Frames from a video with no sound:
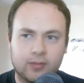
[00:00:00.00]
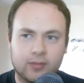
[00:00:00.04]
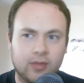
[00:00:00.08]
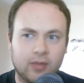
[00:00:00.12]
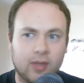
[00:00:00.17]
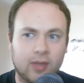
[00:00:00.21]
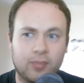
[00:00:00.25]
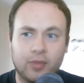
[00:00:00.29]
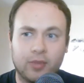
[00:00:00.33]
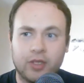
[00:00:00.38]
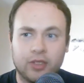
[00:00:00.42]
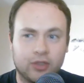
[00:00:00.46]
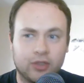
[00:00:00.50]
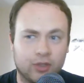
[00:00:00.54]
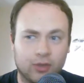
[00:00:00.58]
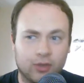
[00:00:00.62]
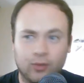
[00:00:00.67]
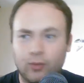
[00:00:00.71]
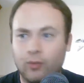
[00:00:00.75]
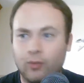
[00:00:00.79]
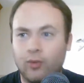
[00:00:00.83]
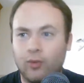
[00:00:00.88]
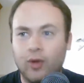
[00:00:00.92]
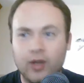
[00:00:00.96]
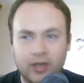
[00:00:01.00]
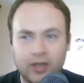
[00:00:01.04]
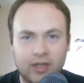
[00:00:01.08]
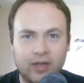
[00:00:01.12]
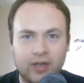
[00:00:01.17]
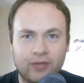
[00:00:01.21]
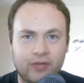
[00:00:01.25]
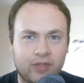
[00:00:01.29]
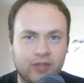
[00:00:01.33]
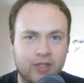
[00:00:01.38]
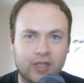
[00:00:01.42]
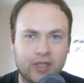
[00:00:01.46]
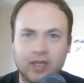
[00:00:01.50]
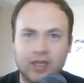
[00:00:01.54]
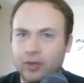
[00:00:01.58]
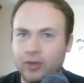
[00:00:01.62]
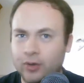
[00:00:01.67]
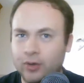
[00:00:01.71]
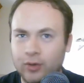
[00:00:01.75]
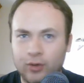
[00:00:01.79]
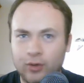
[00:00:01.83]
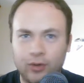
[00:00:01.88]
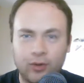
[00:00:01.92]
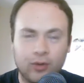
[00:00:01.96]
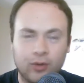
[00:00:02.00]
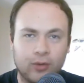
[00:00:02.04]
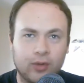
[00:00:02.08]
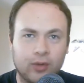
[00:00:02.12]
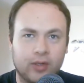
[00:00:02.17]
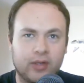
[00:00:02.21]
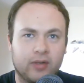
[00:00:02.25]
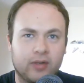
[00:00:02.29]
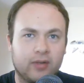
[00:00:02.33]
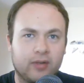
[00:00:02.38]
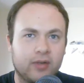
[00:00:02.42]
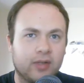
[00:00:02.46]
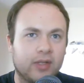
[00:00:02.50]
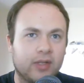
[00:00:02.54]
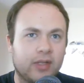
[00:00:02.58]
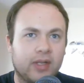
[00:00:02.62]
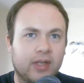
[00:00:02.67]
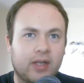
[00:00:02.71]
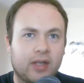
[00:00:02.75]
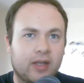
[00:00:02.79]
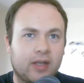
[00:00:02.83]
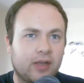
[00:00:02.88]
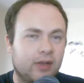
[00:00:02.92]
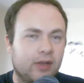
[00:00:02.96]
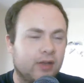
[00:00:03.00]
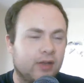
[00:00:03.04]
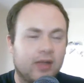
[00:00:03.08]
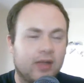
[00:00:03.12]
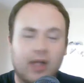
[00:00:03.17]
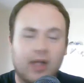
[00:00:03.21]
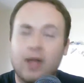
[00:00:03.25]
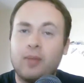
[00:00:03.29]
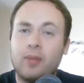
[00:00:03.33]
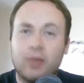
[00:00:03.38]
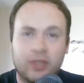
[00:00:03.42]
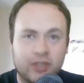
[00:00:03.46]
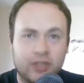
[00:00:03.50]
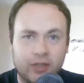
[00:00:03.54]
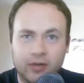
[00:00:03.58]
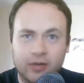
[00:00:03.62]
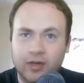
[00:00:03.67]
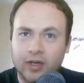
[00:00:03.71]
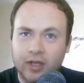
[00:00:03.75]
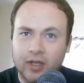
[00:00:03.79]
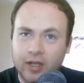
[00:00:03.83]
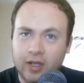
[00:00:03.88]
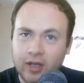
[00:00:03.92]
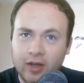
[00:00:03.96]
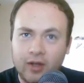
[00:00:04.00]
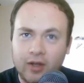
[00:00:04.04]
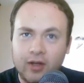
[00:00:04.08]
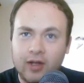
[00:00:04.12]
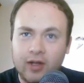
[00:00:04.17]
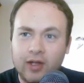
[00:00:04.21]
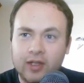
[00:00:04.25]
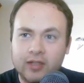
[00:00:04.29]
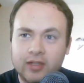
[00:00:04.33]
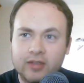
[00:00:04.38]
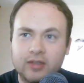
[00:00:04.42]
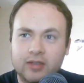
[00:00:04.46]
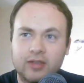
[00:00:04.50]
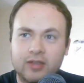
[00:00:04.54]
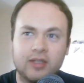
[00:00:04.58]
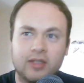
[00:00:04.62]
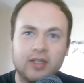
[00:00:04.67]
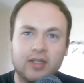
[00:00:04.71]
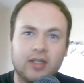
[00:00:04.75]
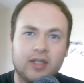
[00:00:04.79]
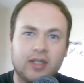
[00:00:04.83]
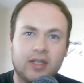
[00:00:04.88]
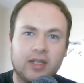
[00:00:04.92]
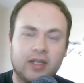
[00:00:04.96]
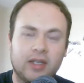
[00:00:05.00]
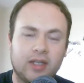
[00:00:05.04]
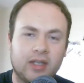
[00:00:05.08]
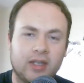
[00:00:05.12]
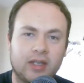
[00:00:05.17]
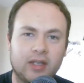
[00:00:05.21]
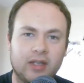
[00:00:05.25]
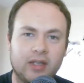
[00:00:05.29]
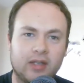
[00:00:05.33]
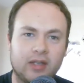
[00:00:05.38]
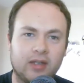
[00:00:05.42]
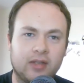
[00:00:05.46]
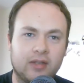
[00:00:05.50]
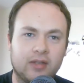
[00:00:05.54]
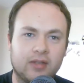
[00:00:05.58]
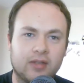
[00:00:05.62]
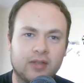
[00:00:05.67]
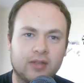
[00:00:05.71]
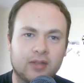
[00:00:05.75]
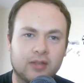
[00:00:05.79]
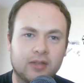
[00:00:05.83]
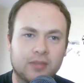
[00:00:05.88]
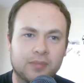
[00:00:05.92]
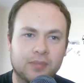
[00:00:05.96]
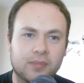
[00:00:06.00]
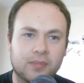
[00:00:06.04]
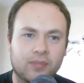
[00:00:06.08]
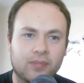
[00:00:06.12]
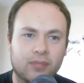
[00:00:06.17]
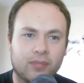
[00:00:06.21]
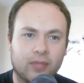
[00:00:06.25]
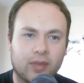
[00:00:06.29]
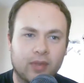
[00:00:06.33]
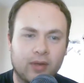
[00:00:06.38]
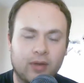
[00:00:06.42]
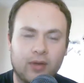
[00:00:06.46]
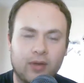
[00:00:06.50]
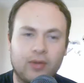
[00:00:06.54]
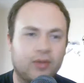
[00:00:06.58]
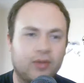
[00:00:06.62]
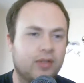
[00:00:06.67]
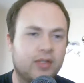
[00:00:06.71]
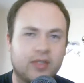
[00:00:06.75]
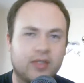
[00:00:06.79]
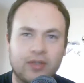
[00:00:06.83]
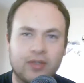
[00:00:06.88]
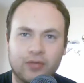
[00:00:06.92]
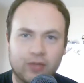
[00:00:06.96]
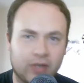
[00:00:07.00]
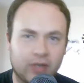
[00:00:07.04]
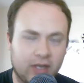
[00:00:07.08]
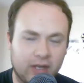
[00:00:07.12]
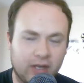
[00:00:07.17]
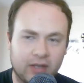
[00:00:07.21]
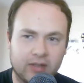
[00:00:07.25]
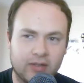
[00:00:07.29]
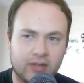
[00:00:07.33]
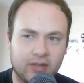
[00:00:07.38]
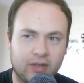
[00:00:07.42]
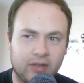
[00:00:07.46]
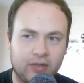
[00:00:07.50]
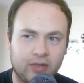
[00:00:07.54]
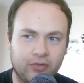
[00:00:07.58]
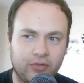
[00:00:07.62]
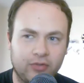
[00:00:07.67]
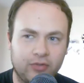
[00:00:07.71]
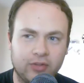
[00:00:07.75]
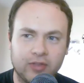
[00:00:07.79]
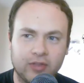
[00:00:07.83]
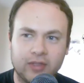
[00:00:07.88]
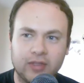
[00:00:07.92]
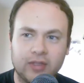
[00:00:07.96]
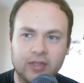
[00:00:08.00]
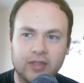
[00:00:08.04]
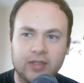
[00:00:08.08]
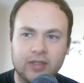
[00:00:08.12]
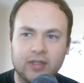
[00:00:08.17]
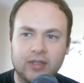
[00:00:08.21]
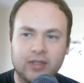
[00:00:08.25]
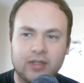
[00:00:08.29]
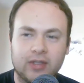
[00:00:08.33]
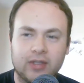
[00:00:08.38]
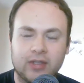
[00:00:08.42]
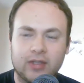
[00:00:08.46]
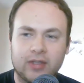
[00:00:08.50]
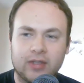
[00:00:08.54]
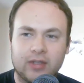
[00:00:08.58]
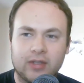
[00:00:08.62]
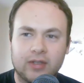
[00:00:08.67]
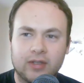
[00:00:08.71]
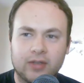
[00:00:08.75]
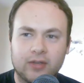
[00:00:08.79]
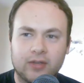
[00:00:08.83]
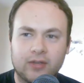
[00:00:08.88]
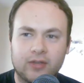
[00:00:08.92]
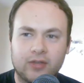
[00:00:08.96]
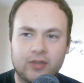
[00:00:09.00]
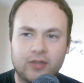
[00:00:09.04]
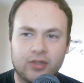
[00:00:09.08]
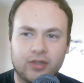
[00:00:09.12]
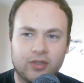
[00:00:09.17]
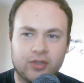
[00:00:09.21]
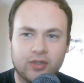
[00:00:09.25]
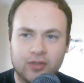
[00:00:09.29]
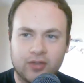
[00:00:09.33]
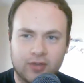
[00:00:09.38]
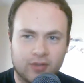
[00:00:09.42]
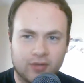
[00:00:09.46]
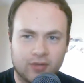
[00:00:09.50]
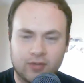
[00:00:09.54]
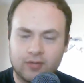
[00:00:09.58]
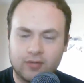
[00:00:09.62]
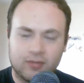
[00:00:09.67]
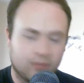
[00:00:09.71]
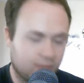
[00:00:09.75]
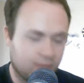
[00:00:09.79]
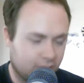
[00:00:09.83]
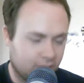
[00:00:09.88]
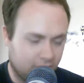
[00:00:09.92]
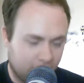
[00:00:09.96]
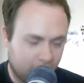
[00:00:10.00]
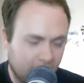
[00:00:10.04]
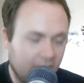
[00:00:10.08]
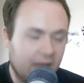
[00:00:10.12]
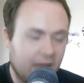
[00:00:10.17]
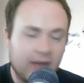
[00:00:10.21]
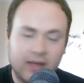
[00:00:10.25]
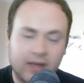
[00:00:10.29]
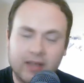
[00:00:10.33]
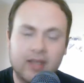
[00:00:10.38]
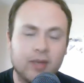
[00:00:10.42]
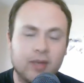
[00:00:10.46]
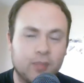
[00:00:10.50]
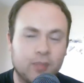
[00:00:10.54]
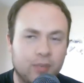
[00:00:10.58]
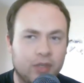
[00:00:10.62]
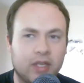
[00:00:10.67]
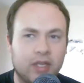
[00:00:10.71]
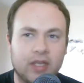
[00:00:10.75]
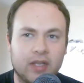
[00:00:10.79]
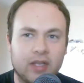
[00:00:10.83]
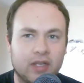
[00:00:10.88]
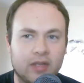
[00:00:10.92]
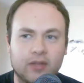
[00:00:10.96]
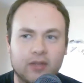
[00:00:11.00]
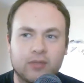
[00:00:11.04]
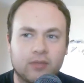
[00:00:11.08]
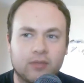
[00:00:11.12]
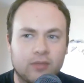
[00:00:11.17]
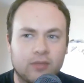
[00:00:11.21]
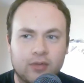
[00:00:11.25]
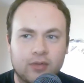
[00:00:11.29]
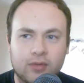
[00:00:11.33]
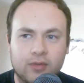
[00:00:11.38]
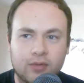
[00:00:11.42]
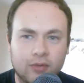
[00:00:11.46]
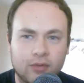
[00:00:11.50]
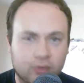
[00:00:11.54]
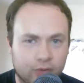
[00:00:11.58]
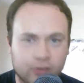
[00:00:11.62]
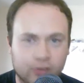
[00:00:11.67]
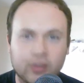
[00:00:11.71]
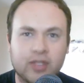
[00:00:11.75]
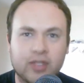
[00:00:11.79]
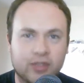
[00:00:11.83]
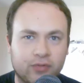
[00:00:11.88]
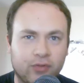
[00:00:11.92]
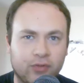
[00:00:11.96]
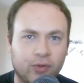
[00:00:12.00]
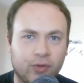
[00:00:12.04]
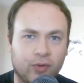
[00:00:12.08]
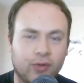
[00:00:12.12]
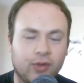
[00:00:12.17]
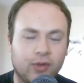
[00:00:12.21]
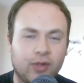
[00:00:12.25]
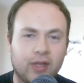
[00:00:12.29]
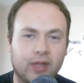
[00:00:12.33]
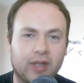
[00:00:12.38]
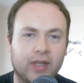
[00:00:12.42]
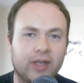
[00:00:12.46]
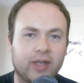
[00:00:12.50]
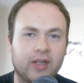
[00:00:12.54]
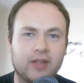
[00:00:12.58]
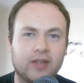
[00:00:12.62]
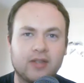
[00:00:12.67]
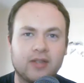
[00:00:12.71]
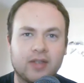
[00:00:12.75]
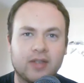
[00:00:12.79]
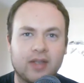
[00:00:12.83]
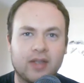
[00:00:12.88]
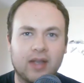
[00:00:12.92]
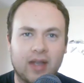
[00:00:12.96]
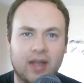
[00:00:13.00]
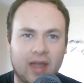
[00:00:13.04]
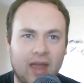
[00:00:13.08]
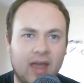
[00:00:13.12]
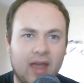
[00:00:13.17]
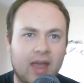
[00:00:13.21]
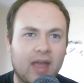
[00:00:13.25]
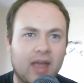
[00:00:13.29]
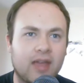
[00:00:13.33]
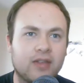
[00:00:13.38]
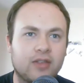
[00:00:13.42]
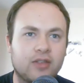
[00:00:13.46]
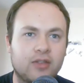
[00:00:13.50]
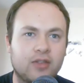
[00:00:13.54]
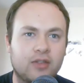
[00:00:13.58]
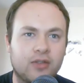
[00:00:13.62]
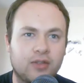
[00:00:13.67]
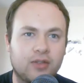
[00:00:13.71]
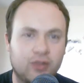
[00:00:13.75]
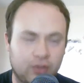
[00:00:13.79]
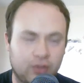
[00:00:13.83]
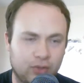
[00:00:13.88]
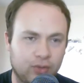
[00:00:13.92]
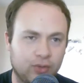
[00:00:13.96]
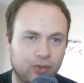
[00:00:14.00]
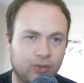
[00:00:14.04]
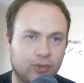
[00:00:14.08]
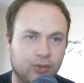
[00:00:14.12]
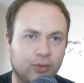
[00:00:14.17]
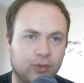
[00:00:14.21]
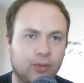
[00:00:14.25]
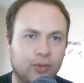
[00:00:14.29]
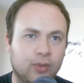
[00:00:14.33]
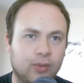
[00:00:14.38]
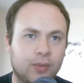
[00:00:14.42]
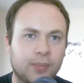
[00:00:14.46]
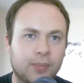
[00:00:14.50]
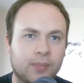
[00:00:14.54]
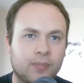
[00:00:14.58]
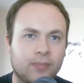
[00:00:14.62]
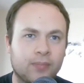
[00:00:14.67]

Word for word: not being sure what gifts to get who and how much they're going to cost and all this different kind of stuff just that can be stressful and add to